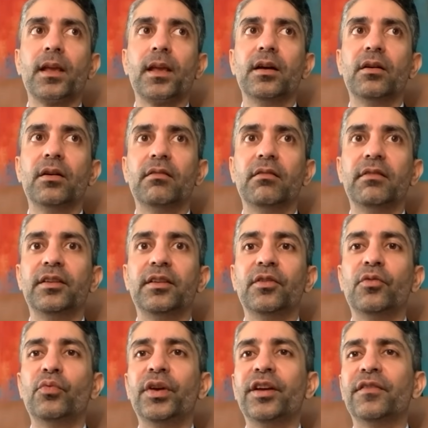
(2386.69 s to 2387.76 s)
uh, in
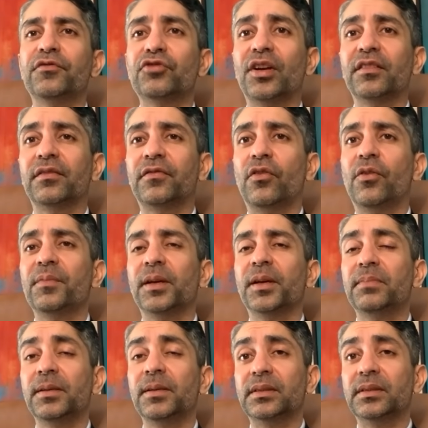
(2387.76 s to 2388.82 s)
a way of transforming
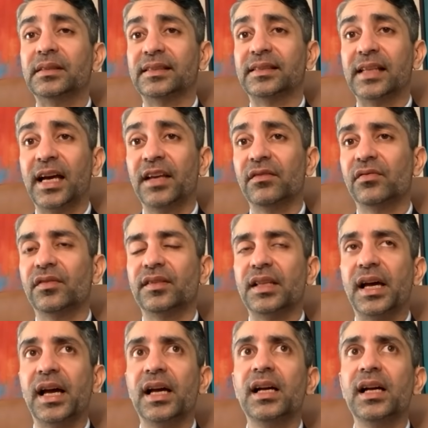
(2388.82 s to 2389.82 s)
people's lives there.